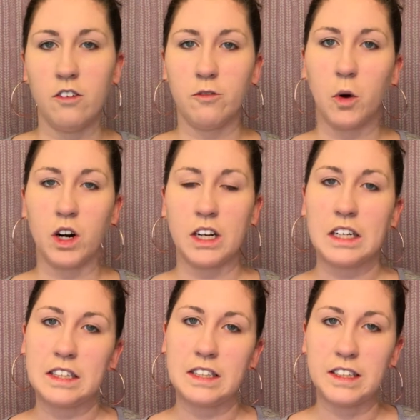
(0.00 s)
For
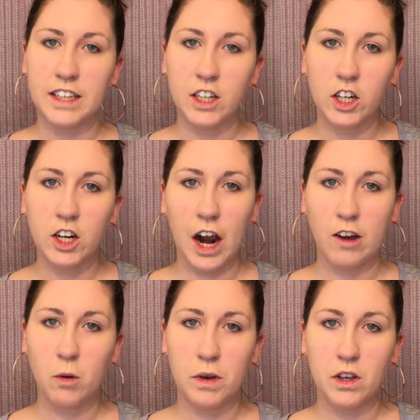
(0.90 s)
concealer,
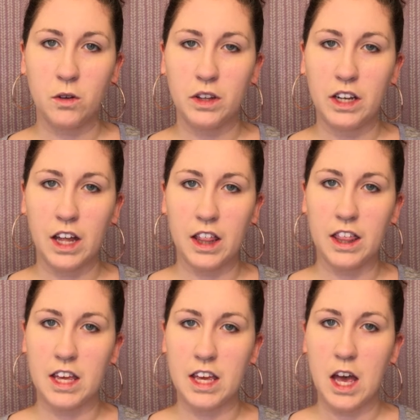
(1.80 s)
I will be using
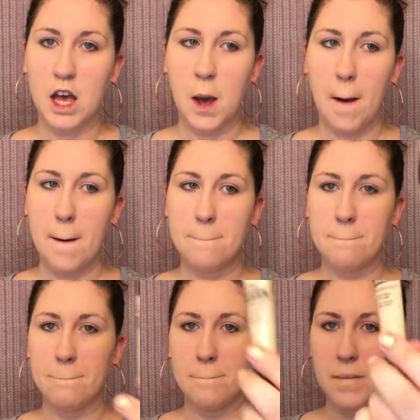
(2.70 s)
the
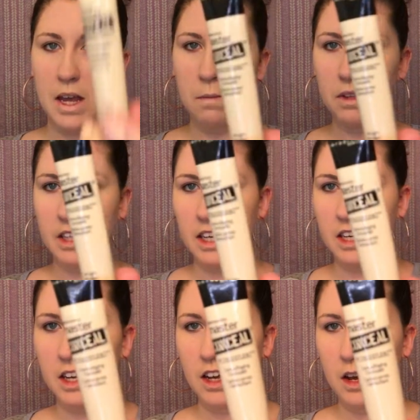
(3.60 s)

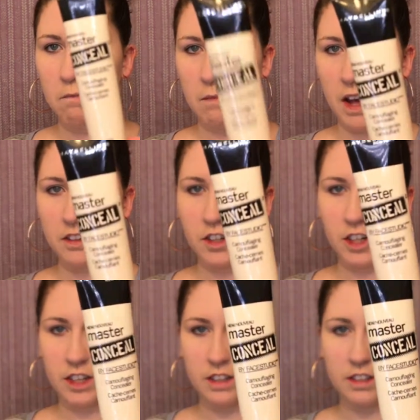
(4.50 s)
Maybelline
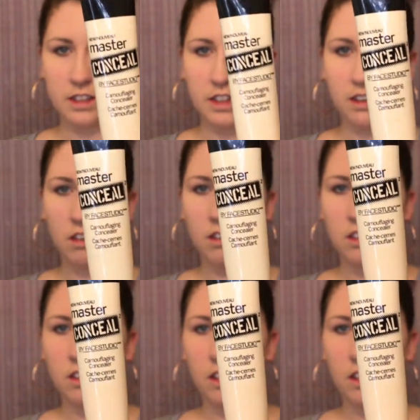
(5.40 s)
Master Conceal